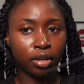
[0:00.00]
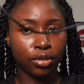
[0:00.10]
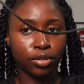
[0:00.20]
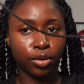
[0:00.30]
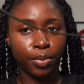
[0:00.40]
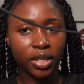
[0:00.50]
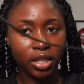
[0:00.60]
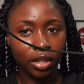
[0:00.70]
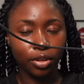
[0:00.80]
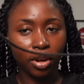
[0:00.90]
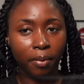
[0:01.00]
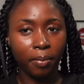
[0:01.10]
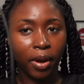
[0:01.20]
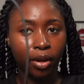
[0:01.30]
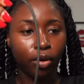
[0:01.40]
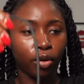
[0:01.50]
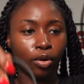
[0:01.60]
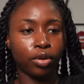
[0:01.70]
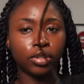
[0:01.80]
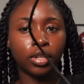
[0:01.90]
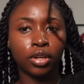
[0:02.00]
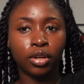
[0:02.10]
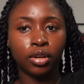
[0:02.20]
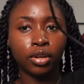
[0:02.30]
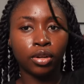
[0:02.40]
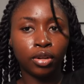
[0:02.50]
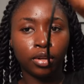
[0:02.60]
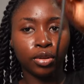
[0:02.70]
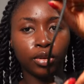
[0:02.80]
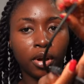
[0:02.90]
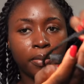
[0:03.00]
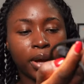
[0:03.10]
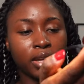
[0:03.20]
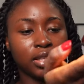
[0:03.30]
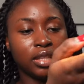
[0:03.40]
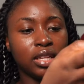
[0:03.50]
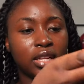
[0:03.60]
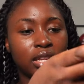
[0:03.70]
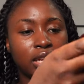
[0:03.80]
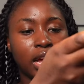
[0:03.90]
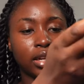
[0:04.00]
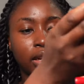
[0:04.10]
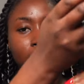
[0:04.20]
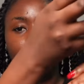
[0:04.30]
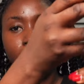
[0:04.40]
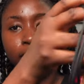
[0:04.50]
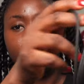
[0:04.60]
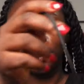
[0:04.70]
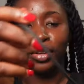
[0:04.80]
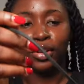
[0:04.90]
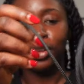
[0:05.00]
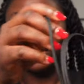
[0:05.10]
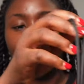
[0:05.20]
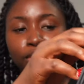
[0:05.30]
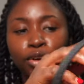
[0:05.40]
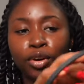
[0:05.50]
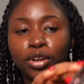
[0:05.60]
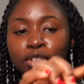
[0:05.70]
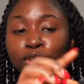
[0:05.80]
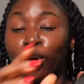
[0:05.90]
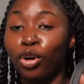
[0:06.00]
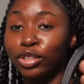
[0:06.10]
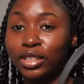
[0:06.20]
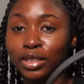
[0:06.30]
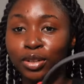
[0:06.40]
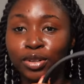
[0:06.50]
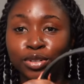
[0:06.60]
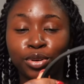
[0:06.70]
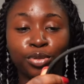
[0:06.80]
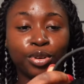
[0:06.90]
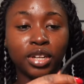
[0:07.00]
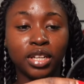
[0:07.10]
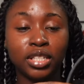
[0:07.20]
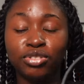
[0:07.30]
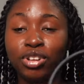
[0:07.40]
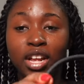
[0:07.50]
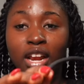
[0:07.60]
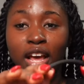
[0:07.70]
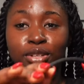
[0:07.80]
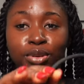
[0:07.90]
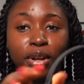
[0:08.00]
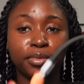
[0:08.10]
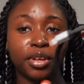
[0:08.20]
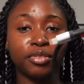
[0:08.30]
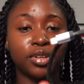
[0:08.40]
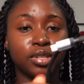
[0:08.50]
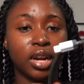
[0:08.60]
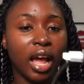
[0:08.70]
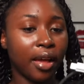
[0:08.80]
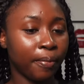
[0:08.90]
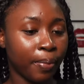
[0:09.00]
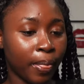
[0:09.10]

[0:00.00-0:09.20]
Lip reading: So basically, you can pack your cord, you can pack it neatly, and like your cord is not cutting or it's not rolling. It's really a nice one, I'm not going to lie.